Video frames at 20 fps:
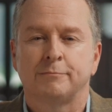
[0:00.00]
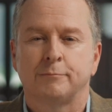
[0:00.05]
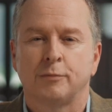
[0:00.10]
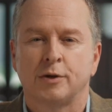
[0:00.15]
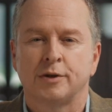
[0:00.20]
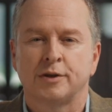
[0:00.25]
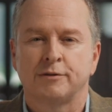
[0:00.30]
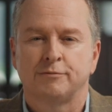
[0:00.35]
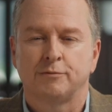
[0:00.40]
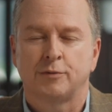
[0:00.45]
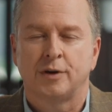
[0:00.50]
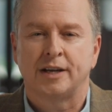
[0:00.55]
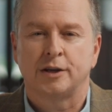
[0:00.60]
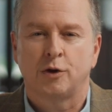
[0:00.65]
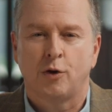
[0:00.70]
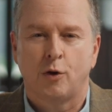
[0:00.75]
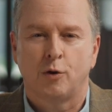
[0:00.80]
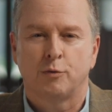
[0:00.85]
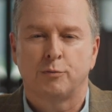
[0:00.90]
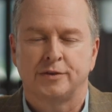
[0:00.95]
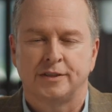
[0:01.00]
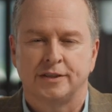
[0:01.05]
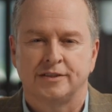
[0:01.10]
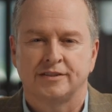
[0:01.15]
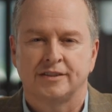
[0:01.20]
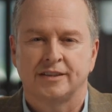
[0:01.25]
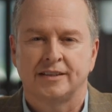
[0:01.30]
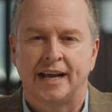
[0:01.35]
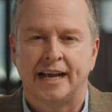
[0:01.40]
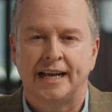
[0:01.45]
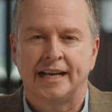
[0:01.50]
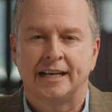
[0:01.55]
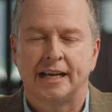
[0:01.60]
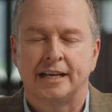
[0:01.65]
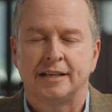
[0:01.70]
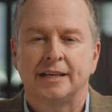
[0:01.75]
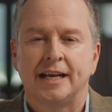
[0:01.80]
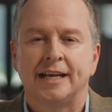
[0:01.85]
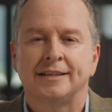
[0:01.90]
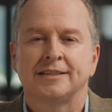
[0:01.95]
Book a free call with us
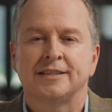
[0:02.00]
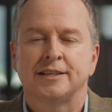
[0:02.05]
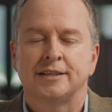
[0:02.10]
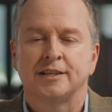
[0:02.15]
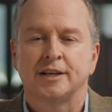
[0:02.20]
today and let's